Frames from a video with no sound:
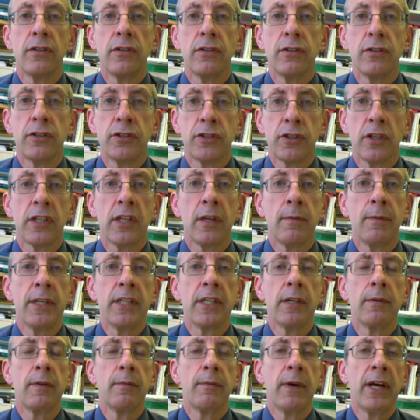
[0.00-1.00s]
should there be
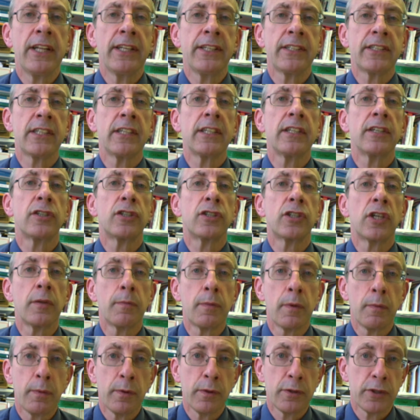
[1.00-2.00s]
double balancing? Should a
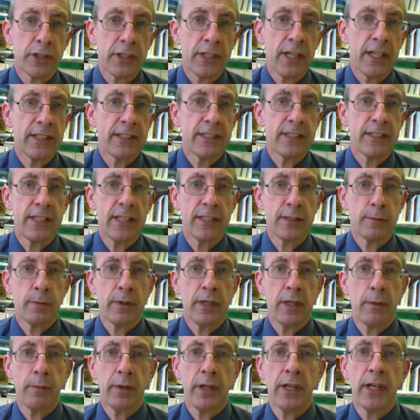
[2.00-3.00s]
proportionality test
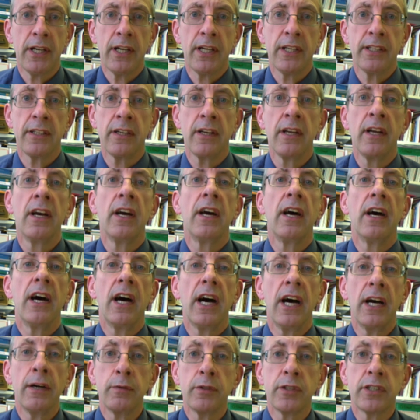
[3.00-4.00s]
be applied?
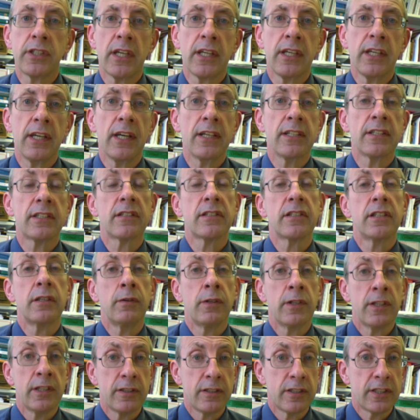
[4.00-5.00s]
I would say yes.
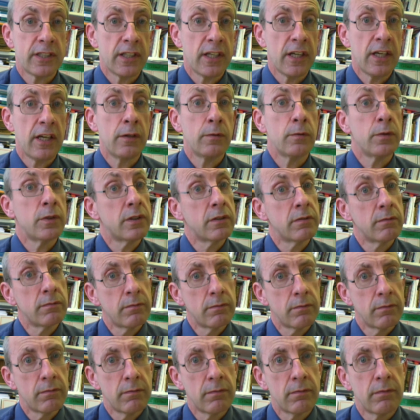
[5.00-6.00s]
UNHCR would,
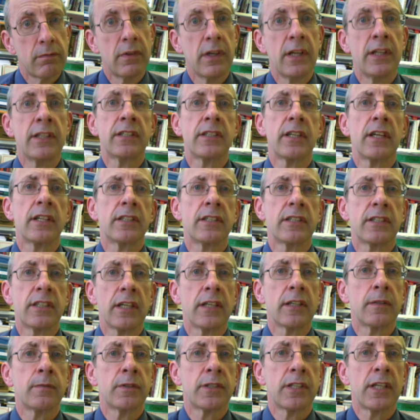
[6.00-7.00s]
in certain
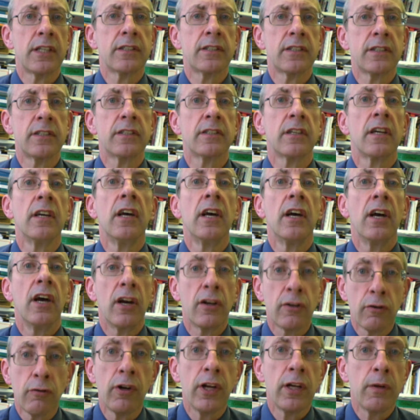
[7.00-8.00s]
circumstances,
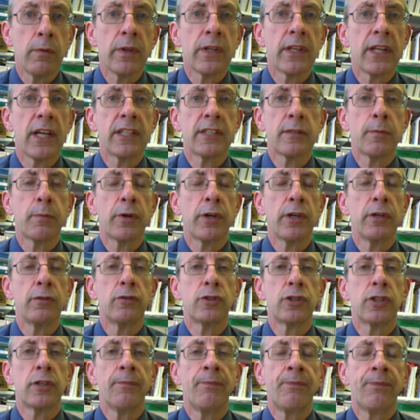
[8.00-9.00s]
agree with that
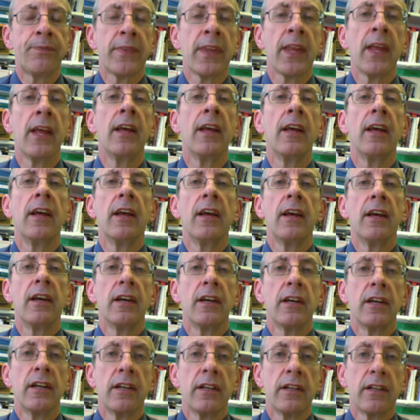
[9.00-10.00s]
approach.
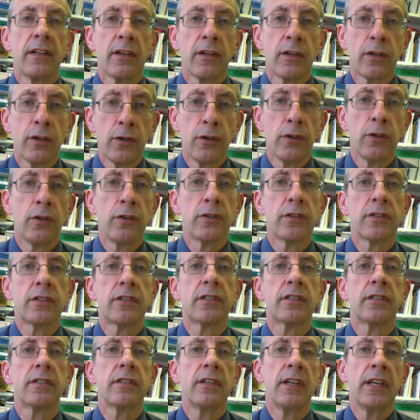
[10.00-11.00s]

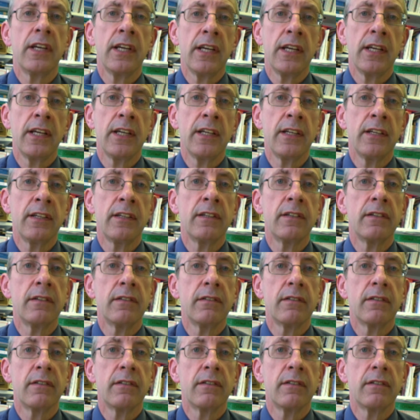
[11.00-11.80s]
Courts in